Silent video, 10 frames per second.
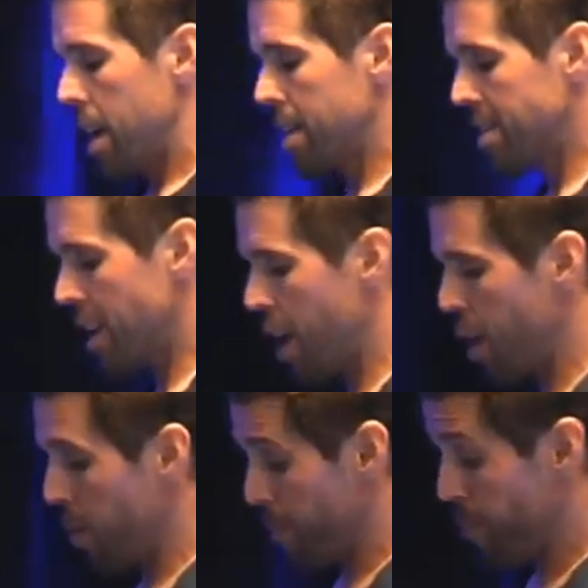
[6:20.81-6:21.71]
and
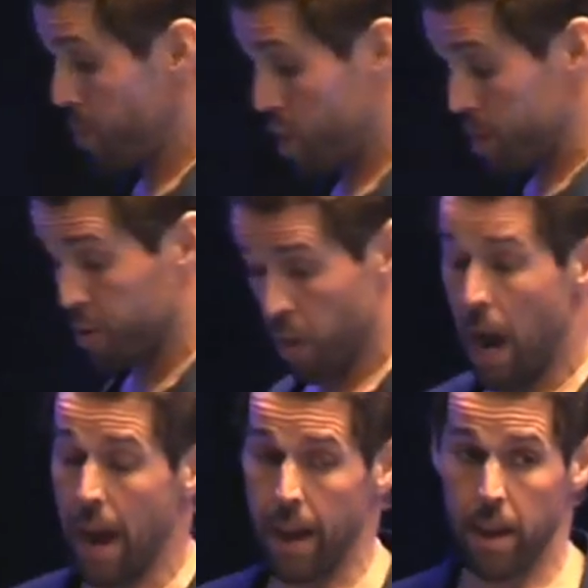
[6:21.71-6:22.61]
so she was
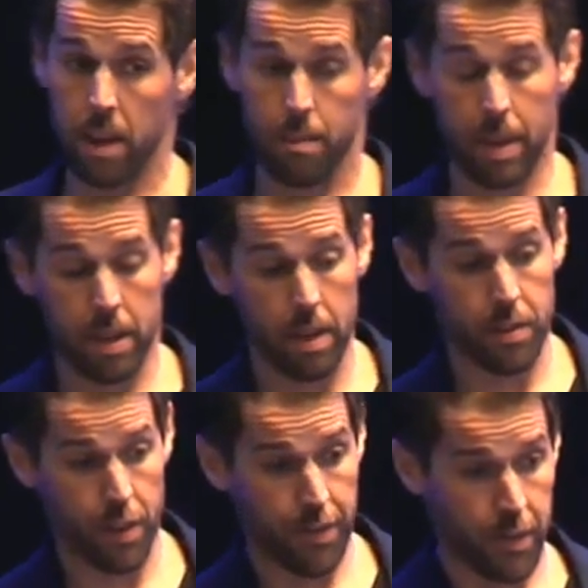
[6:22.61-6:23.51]
right
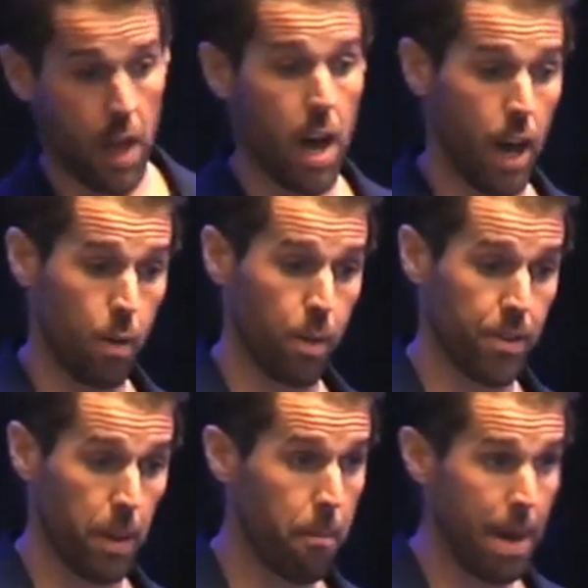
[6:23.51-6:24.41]
because the flood
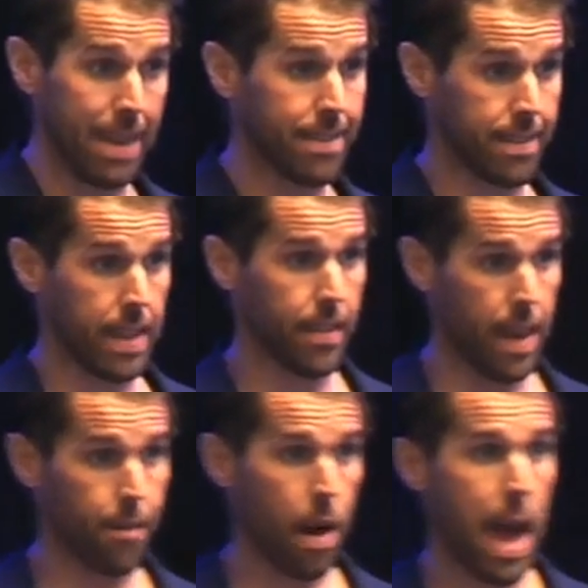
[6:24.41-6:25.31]
was the best thing
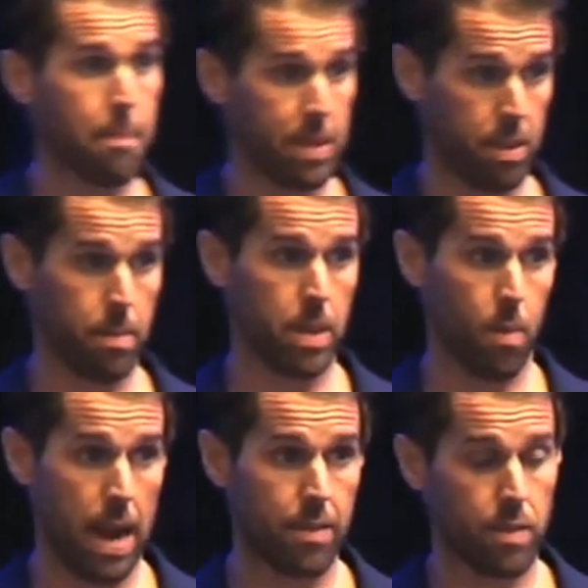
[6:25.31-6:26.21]
that ever happened to me,
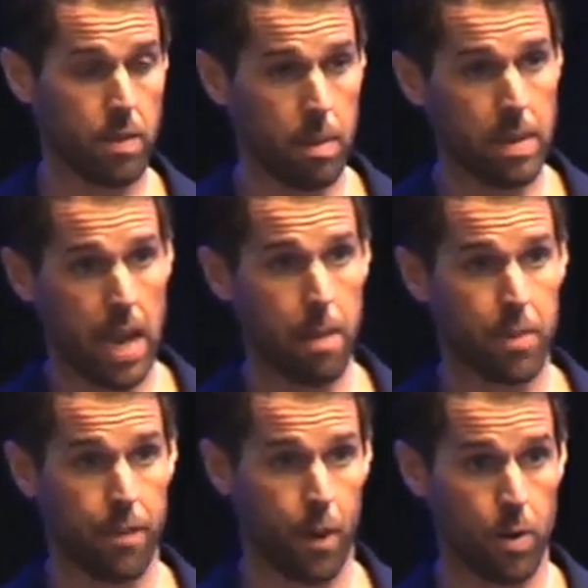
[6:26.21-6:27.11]
right? So
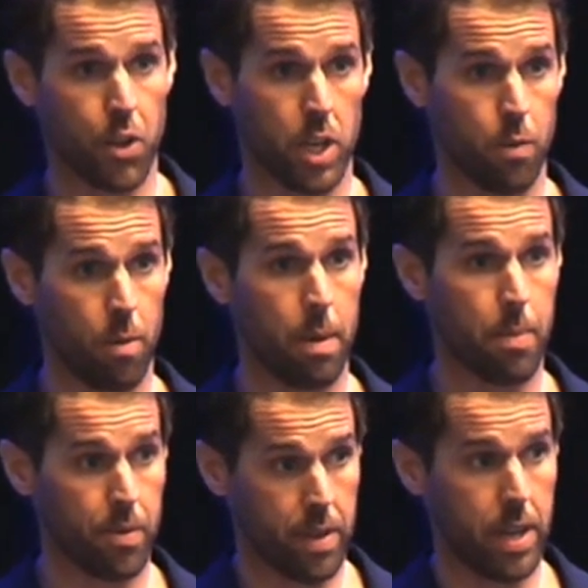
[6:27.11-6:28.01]
sometimes adversity will be
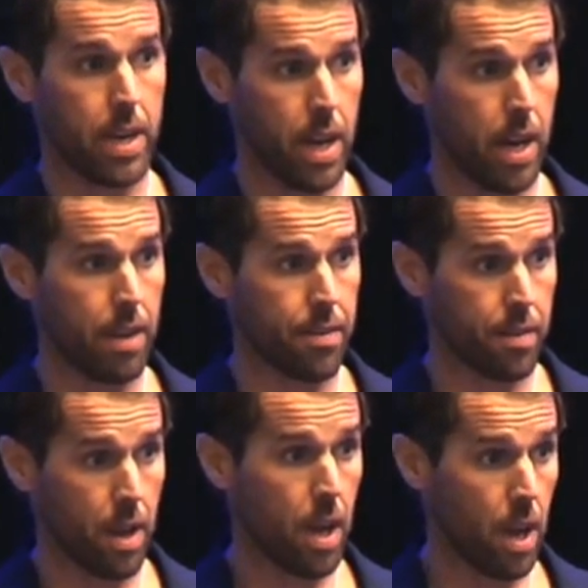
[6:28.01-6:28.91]
presented to
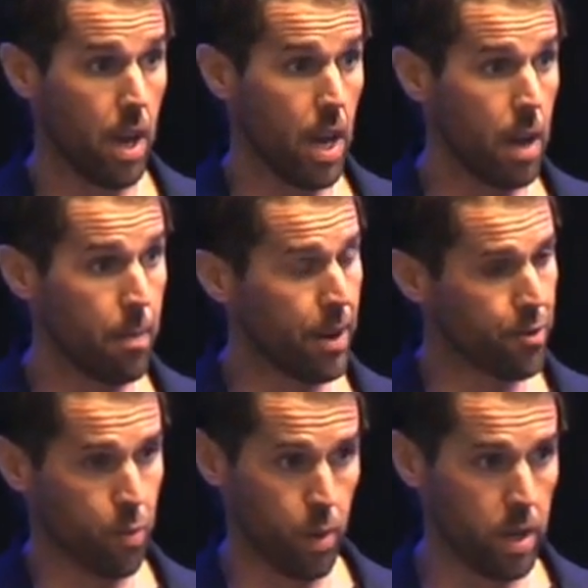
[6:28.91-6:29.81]
us, but
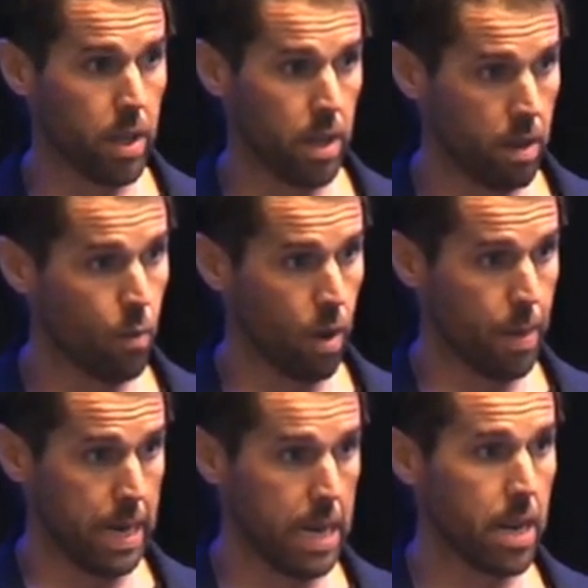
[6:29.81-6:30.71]
it's really what
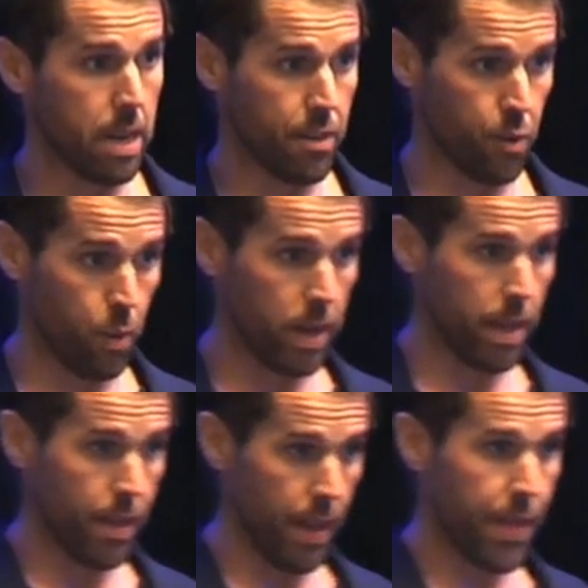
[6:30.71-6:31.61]
we need. It's
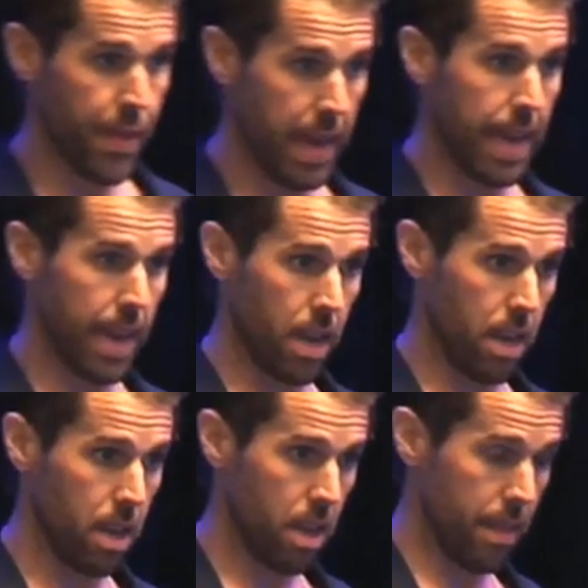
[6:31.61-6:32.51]
really the
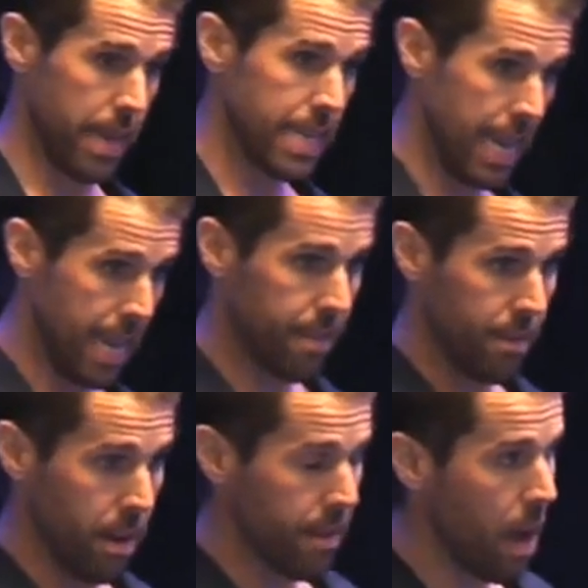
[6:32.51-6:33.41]
thing that
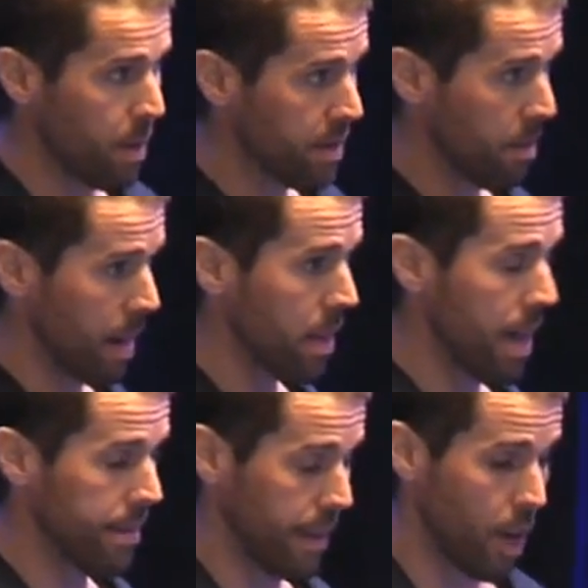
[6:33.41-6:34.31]
takes us. I always tell my
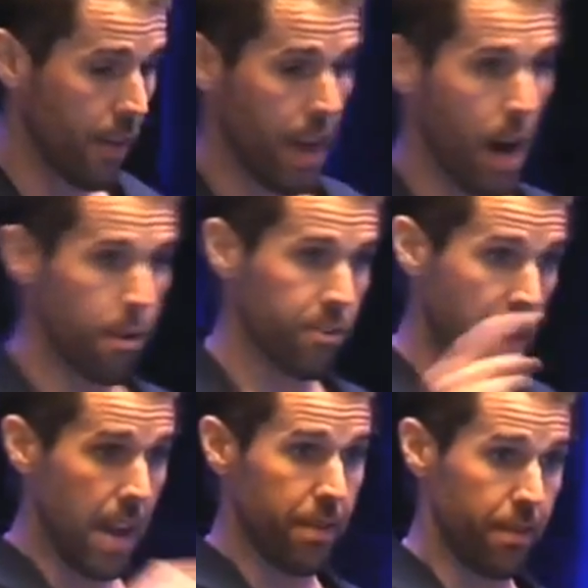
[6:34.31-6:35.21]
clients, like, on the other
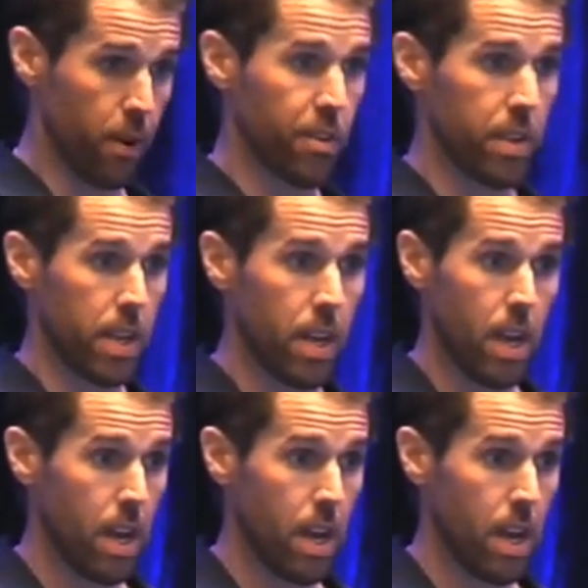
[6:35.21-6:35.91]
side of adversity